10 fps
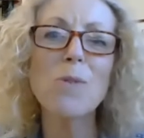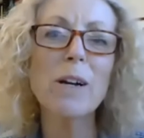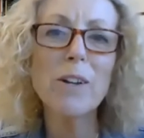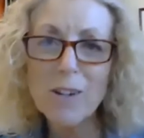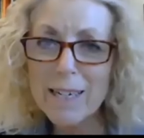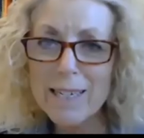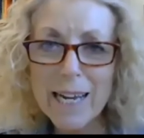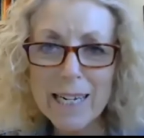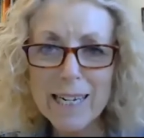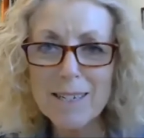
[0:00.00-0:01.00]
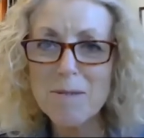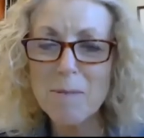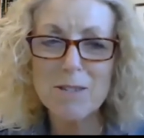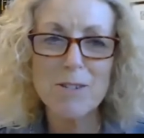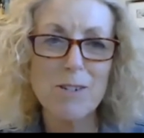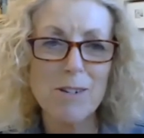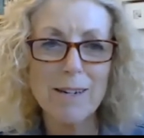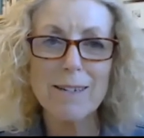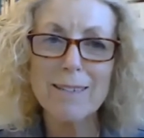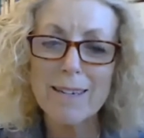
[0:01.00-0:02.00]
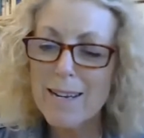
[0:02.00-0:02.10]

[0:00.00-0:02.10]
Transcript: what you're going to take next semester, and